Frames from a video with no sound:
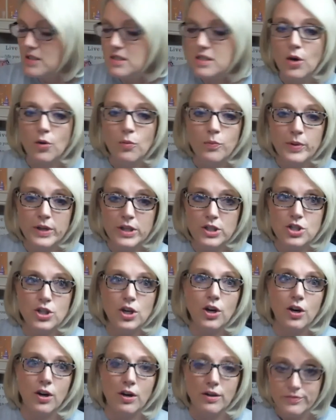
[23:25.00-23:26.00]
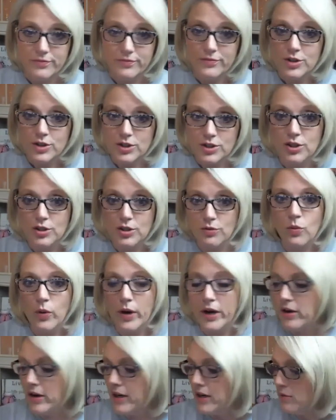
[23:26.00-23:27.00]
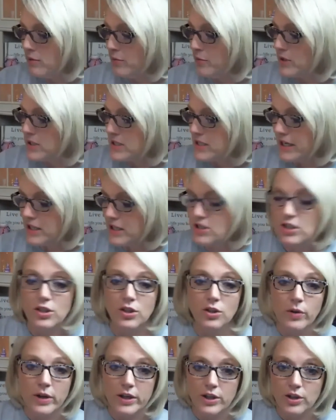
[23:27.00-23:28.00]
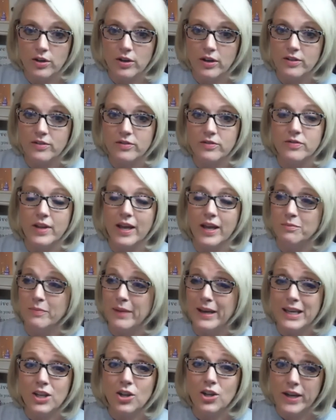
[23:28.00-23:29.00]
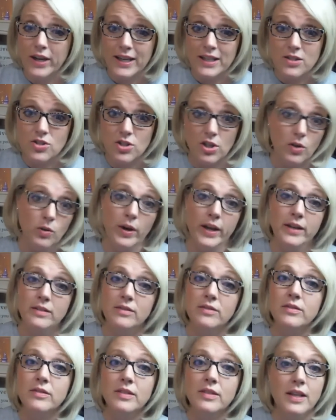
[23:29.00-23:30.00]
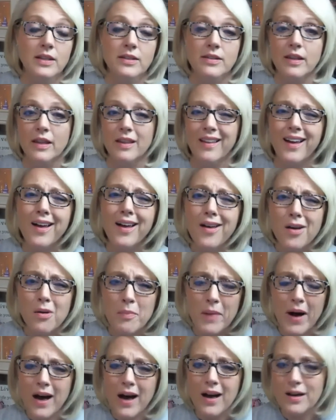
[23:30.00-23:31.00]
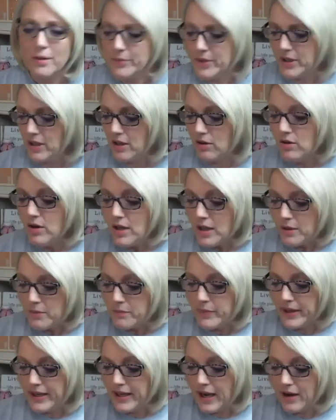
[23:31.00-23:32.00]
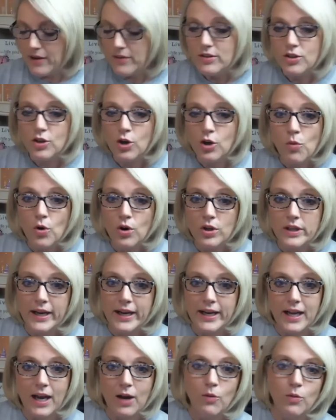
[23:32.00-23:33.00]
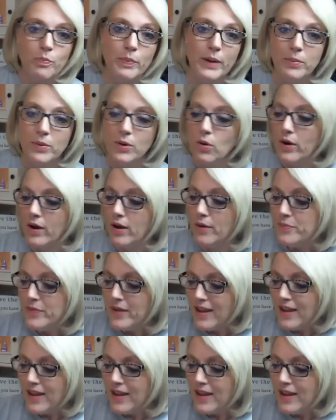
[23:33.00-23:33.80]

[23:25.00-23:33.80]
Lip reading: So be sure you're wearing protection, you and make your kids do it, because they, oh, mom, but yeah, no more laying out with baby oil.